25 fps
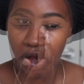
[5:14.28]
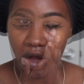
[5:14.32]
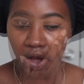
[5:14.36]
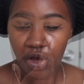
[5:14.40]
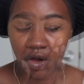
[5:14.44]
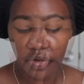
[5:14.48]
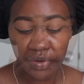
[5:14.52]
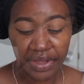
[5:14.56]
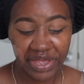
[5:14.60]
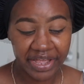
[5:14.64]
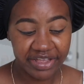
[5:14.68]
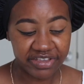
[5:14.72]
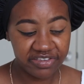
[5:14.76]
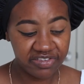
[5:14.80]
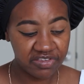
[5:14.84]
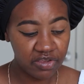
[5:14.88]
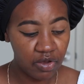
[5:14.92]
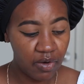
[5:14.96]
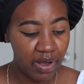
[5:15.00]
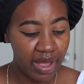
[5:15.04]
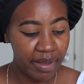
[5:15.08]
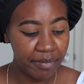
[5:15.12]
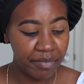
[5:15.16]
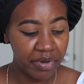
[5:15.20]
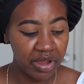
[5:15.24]
Okay,
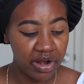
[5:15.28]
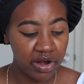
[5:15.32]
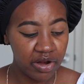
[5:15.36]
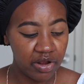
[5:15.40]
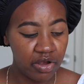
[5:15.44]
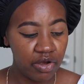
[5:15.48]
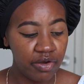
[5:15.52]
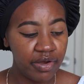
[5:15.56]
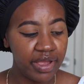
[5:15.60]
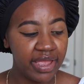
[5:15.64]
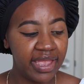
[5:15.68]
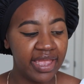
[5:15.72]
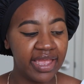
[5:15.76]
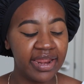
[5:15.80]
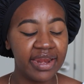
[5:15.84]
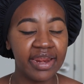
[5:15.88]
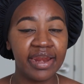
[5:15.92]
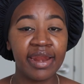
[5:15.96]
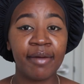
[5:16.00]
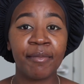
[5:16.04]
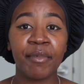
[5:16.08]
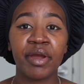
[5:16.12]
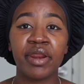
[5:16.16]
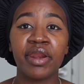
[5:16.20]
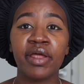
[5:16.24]
so I'm gonna go ahead
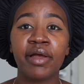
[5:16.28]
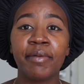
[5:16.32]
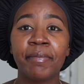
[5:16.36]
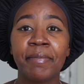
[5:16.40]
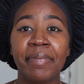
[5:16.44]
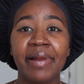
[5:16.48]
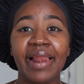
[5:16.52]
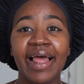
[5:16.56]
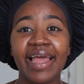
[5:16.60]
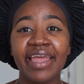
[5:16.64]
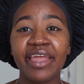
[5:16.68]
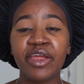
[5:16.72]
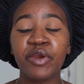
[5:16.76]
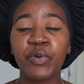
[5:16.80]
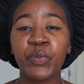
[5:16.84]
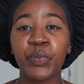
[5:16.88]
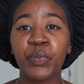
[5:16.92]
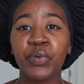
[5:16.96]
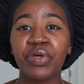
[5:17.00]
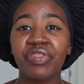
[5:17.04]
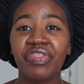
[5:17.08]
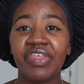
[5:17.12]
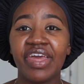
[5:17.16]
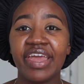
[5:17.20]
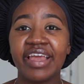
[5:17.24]
and I'm gonna apply it
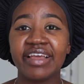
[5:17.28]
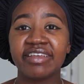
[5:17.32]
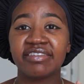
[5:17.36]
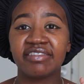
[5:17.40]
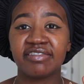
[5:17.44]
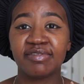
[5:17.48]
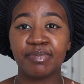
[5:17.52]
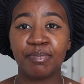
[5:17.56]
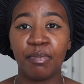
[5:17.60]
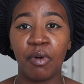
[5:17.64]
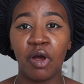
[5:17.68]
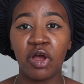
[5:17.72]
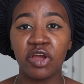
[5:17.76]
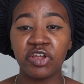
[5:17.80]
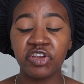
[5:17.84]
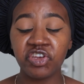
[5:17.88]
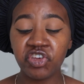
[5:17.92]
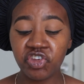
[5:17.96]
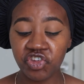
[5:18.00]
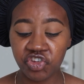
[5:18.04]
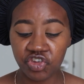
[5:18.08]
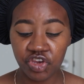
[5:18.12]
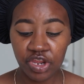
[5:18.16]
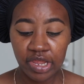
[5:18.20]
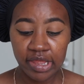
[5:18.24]
with a
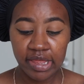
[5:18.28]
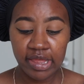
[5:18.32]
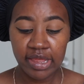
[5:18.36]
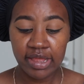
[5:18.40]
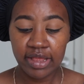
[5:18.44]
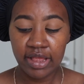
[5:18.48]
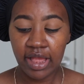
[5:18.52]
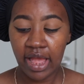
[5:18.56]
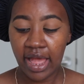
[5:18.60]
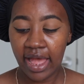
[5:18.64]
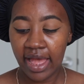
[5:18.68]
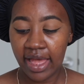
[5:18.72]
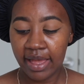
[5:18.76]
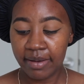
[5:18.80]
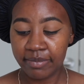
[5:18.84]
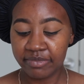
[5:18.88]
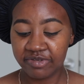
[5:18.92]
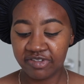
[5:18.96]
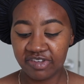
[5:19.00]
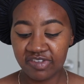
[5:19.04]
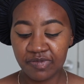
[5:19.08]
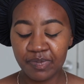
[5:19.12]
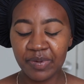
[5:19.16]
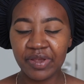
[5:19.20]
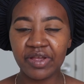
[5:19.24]
sponge,
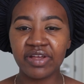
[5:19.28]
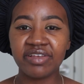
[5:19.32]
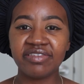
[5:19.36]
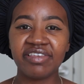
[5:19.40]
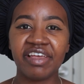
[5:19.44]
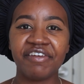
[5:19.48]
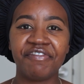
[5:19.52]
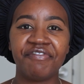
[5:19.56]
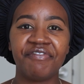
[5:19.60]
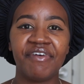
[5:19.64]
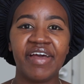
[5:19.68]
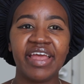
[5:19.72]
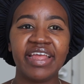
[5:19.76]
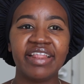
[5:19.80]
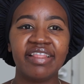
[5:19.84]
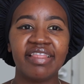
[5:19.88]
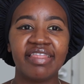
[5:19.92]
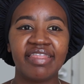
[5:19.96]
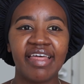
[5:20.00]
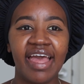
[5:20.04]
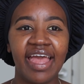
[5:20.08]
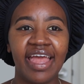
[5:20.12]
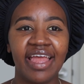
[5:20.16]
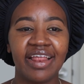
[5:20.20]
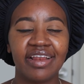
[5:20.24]
just because I find
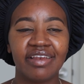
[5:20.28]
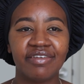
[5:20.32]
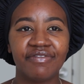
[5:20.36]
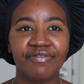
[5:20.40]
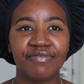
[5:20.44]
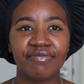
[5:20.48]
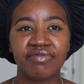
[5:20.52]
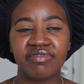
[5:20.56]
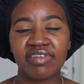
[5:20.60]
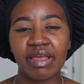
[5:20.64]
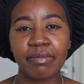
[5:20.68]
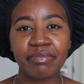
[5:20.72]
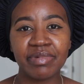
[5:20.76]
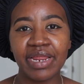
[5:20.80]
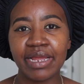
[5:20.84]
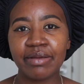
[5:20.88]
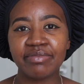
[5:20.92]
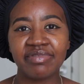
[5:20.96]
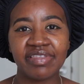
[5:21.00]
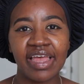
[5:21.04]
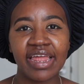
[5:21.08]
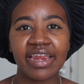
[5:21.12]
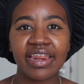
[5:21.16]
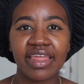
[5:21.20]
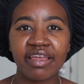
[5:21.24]
that
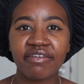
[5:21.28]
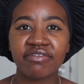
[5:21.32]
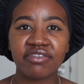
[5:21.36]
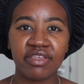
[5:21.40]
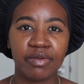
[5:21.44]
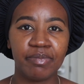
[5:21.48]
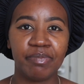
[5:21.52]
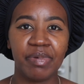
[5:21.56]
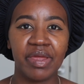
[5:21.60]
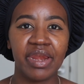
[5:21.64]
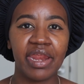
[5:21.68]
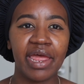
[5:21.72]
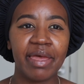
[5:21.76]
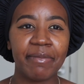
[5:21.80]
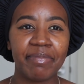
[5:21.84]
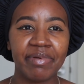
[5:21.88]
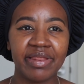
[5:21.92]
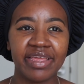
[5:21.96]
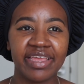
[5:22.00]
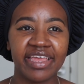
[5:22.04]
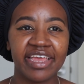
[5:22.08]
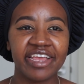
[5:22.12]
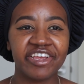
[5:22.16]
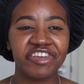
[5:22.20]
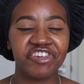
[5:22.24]
sometimes that gives a better
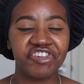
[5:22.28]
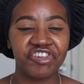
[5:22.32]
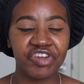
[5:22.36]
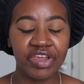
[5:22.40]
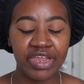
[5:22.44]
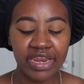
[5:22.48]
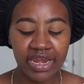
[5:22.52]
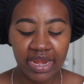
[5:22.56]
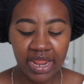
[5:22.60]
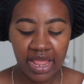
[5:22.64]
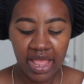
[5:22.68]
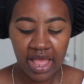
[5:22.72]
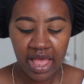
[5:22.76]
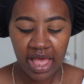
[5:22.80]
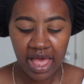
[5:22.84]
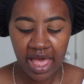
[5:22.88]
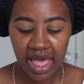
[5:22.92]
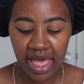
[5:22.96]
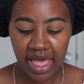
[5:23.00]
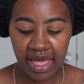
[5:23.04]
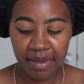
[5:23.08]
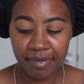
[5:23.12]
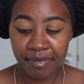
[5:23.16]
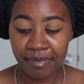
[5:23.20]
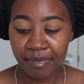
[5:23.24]
application.
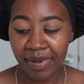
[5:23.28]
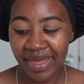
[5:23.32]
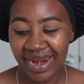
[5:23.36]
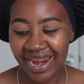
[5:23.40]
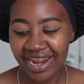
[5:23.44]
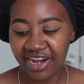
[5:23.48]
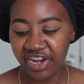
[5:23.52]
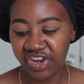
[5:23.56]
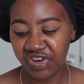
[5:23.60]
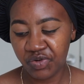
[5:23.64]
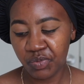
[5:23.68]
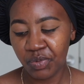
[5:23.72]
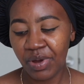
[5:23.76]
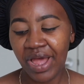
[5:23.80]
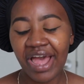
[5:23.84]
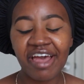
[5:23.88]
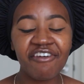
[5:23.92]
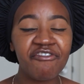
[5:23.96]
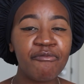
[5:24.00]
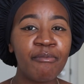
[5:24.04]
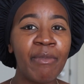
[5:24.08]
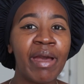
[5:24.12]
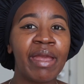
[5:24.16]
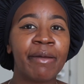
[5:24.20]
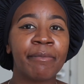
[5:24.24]
But I do
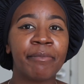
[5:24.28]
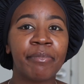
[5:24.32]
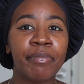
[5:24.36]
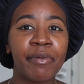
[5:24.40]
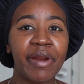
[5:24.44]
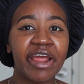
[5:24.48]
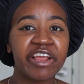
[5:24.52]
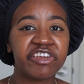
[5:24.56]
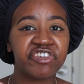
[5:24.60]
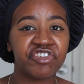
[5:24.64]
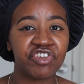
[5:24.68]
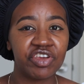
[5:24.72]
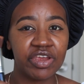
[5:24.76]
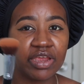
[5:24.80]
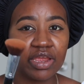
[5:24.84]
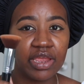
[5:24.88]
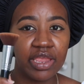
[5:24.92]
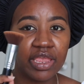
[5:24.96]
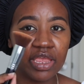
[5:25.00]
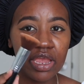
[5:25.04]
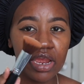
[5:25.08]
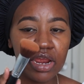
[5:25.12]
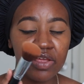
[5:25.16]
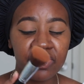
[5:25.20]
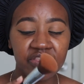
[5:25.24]
have my brush
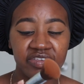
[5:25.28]
here.